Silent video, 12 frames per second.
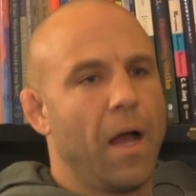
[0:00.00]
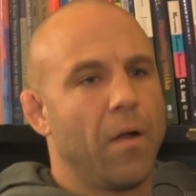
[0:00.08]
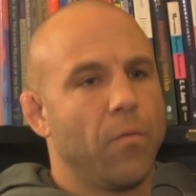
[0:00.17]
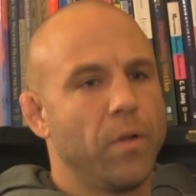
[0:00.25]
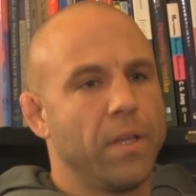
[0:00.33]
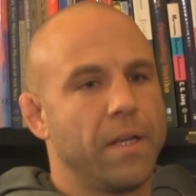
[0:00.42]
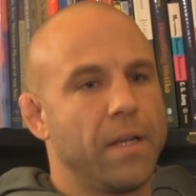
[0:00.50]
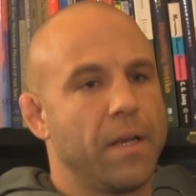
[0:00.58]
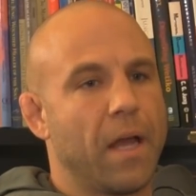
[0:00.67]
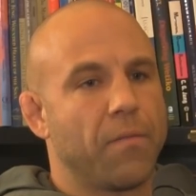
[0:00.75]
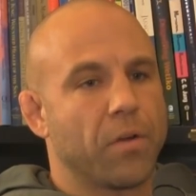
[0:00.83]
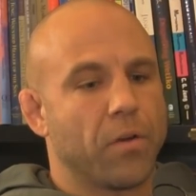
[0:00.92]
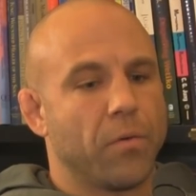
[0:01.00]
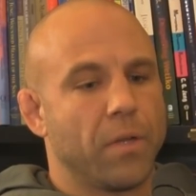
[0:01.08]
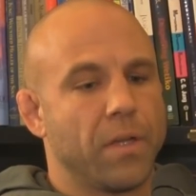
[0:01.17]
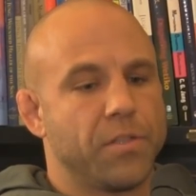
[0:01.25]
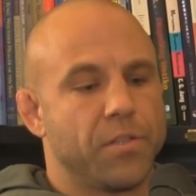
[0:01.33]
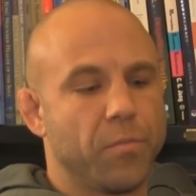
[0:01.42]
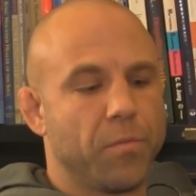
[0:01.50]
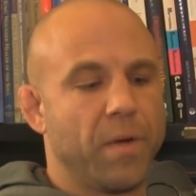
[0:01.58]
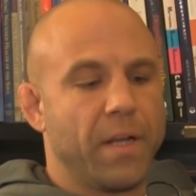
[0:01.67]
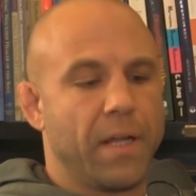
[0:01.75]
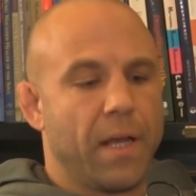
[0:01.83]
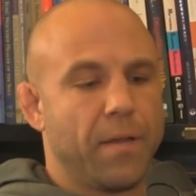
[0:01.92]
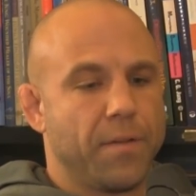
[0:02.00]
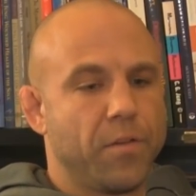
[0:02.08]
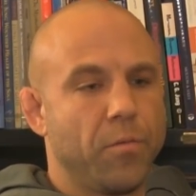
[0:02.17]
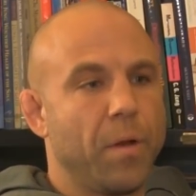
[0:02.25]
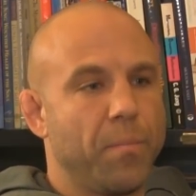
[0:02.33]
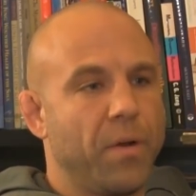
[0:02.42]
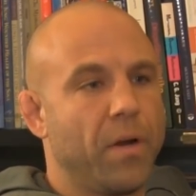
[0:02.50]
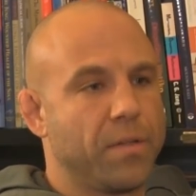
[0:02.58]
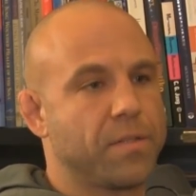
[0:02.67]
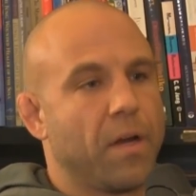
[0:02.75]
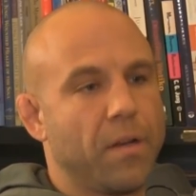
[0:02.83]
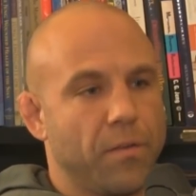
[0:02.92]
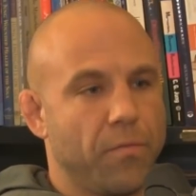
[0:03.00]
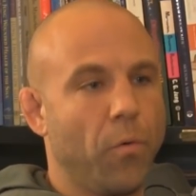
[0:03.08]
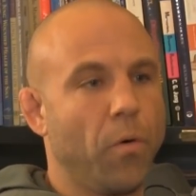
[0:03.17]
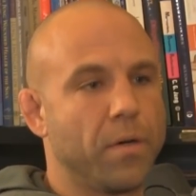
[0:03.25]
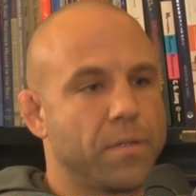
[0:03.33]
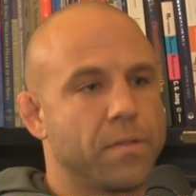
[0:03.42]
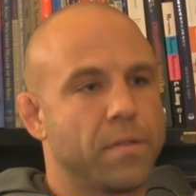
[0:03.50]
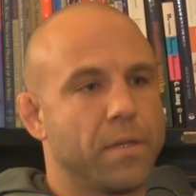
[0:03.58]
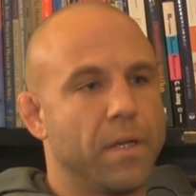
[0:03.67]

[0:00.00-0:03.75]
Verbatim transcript: I really didn't have a good relationship with my dad until my parents got divorced.